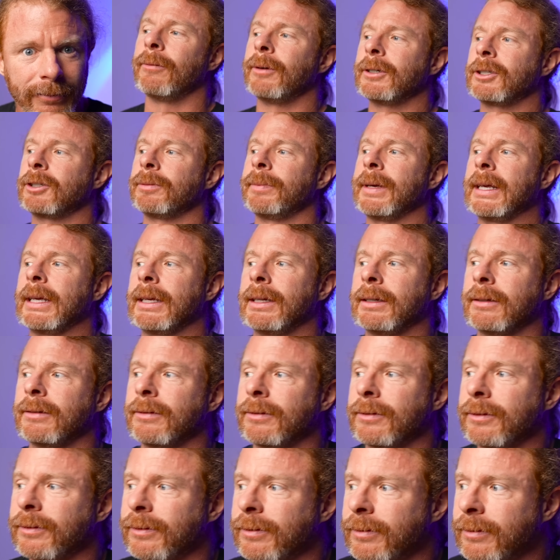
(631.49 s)
which
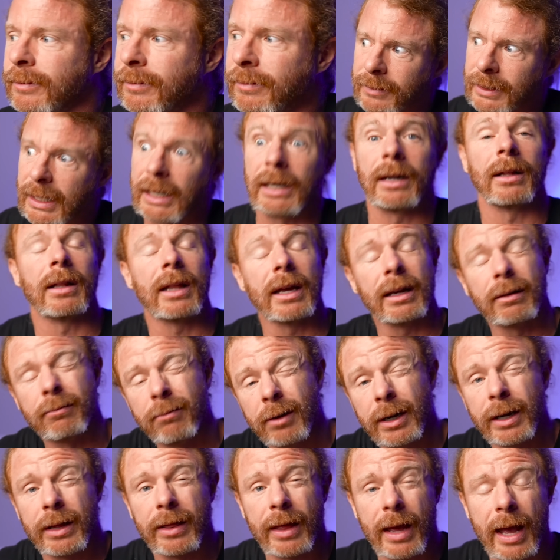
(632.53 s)
means kind of like
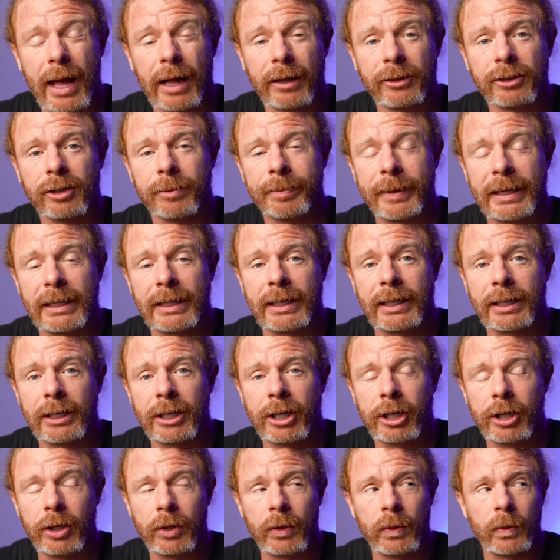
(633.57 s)
one of the
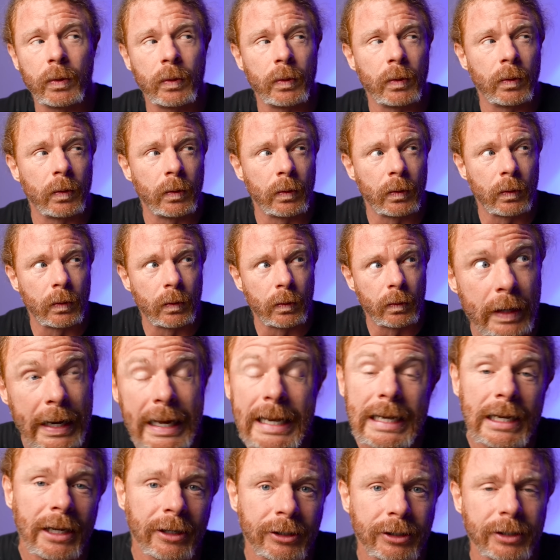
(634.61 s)
LGBTQ
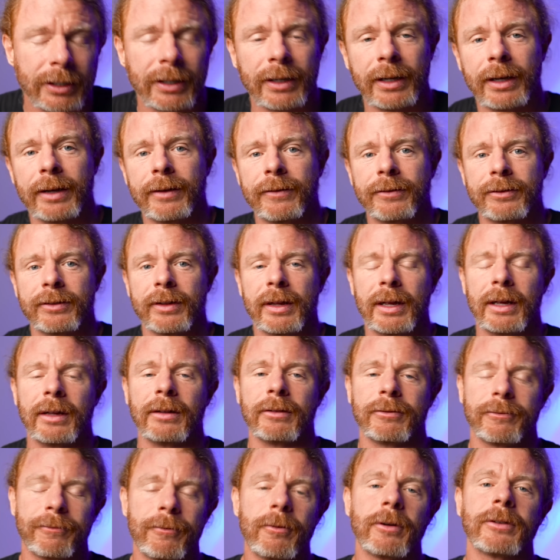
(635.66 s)
initiatives
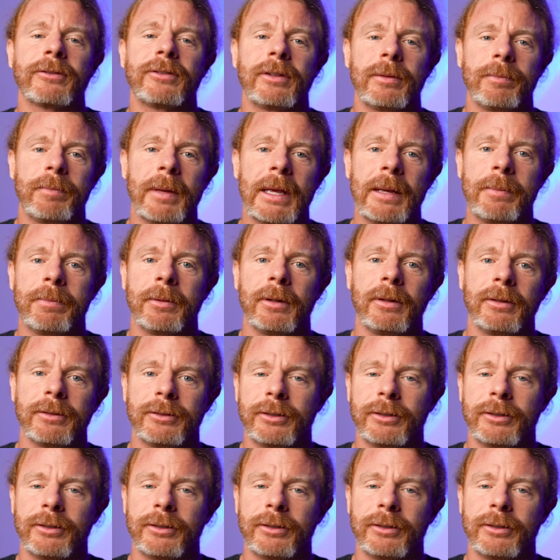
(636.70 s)
is forcing people